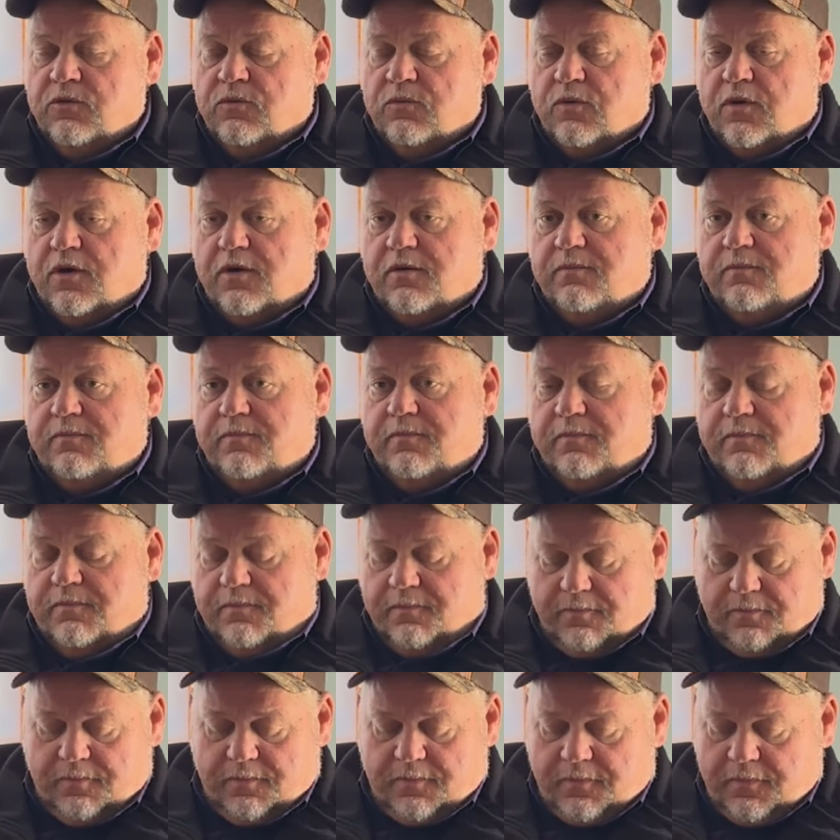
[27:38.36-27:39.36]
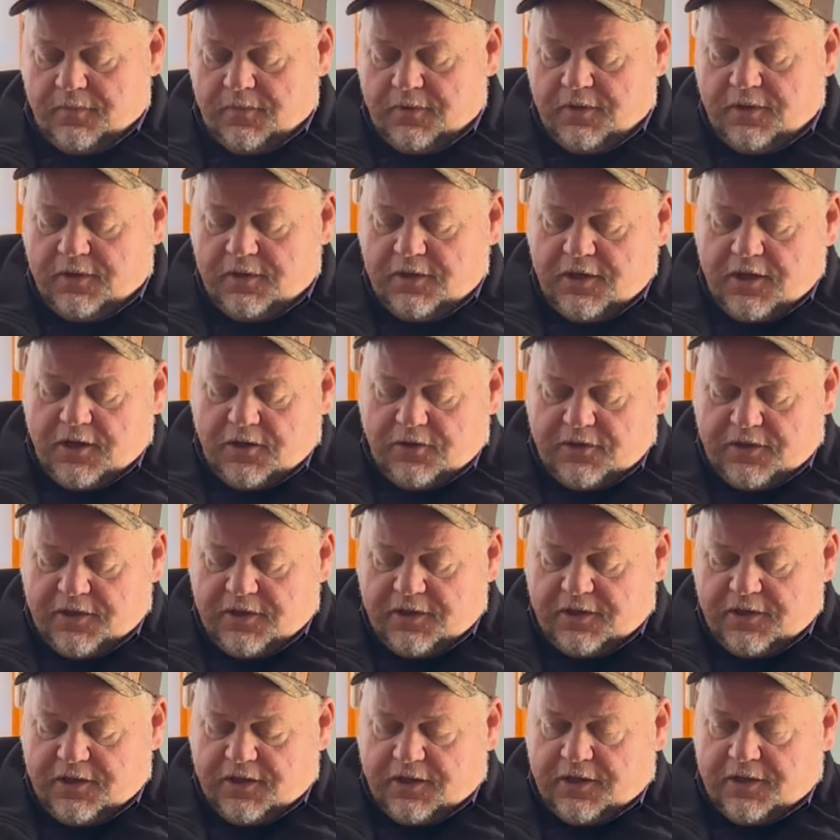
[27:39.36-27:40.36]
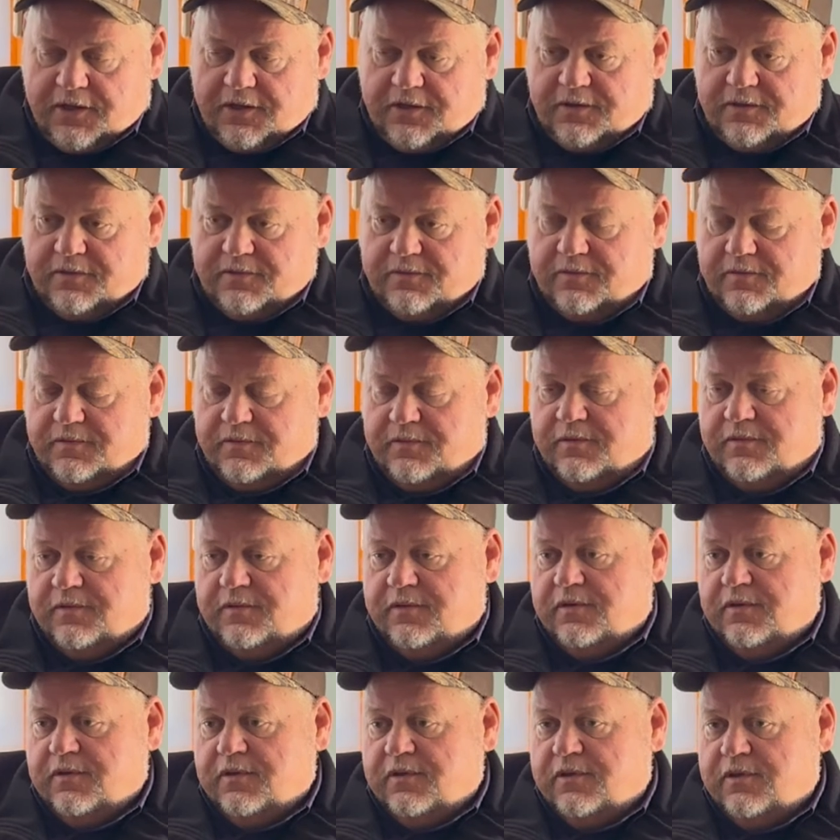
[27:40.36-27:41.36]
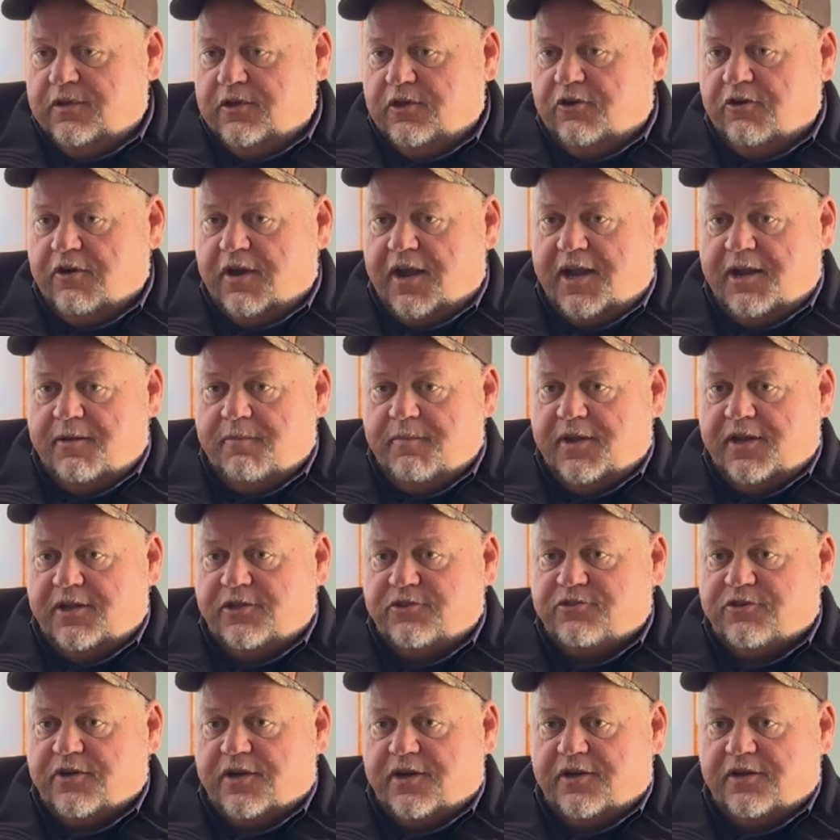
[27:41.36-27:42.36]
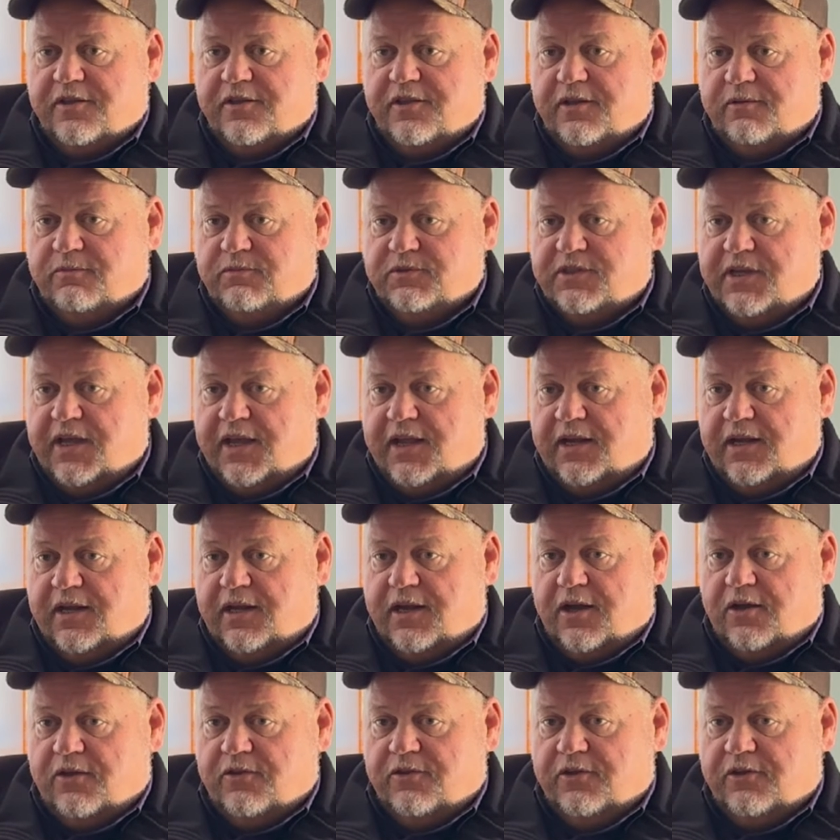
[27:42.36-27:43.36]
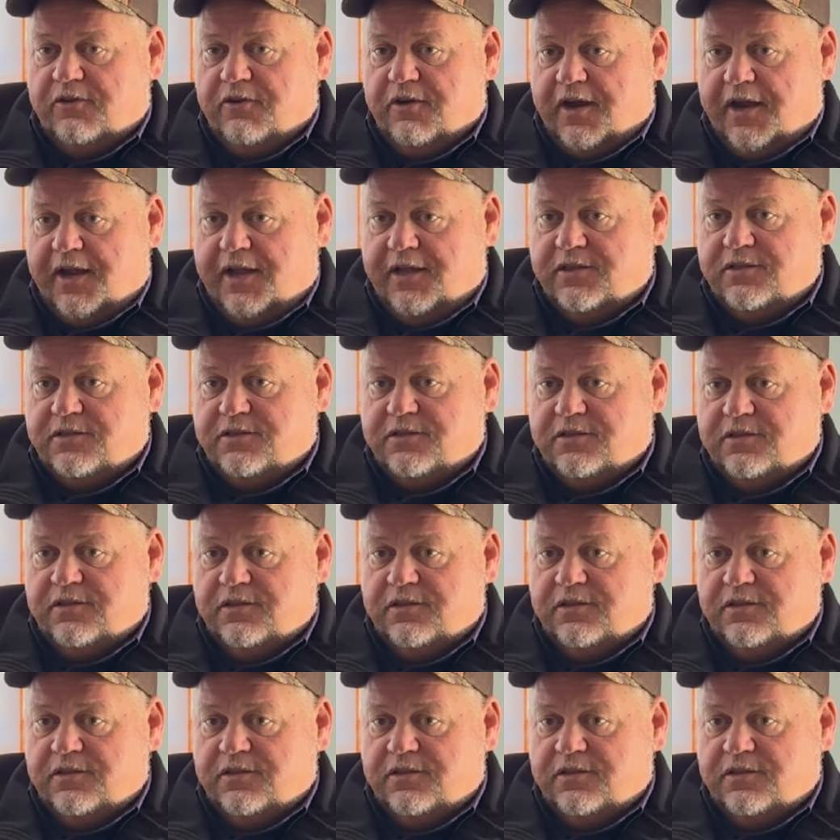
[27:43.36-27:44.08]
Well, you know, the grant administrator that was handling all the grants,